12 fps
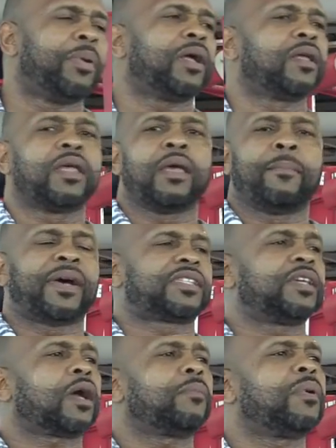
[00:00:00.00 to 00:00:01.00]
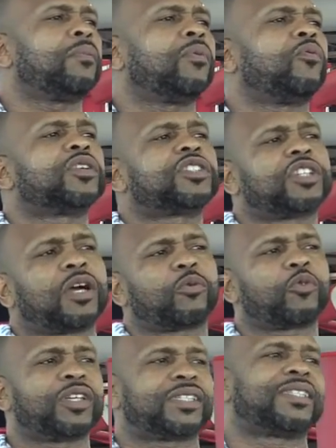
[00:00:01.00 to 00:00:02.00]
But my second member was
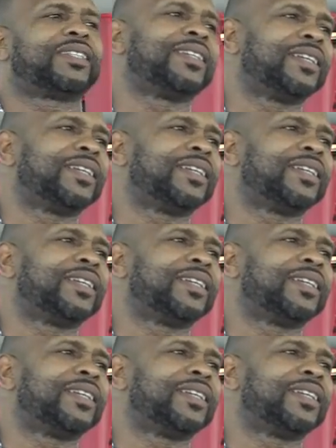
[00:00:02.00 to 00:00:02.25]
John Reese.